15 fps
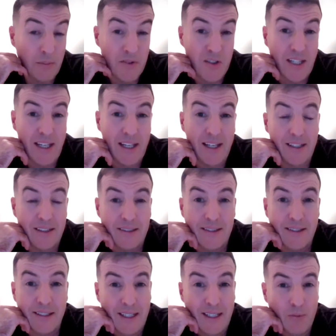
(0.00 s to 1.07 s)
skiing
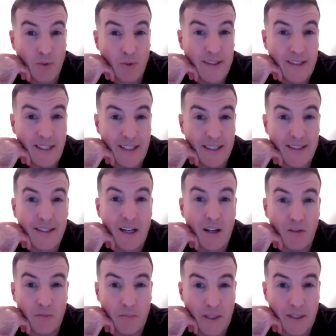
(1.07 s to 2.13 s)
is risky in
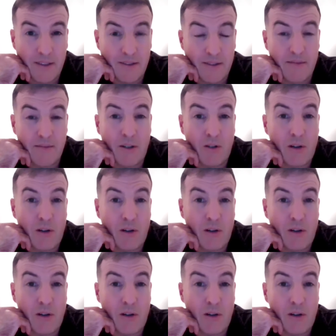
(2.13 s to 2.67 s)
itself because the